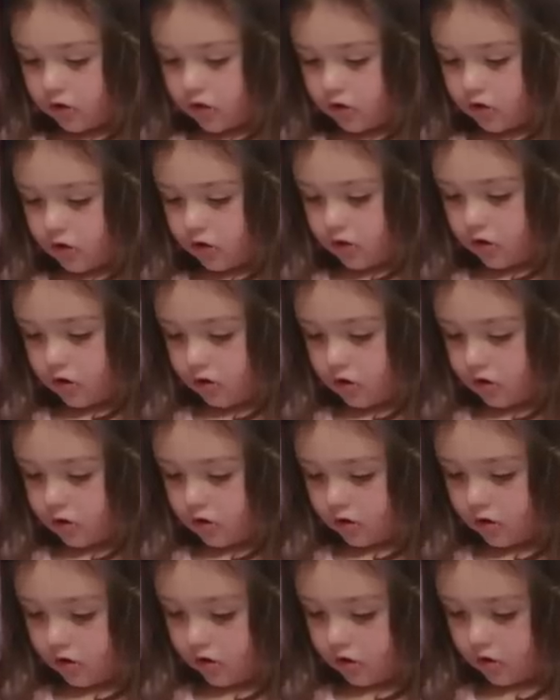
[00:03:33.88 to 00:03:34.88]

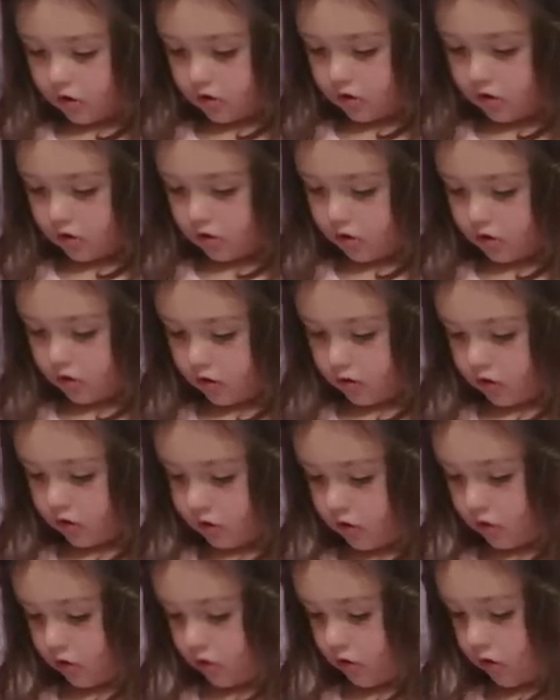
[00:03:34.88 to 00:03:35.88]

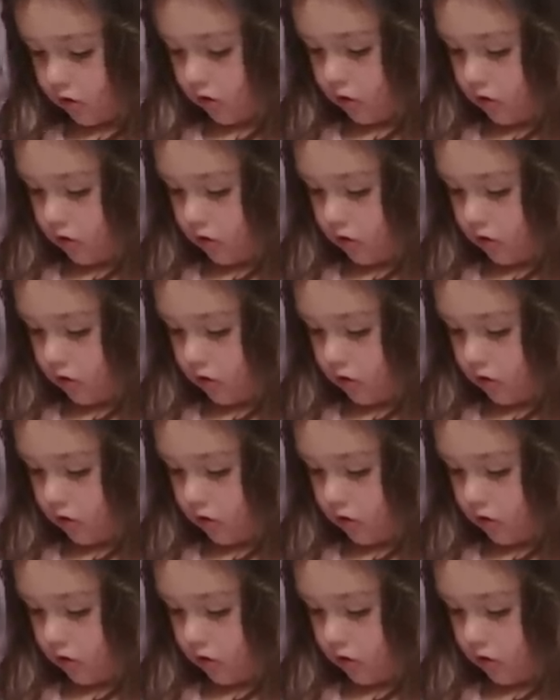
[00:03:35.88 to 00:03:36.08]
(not speaking)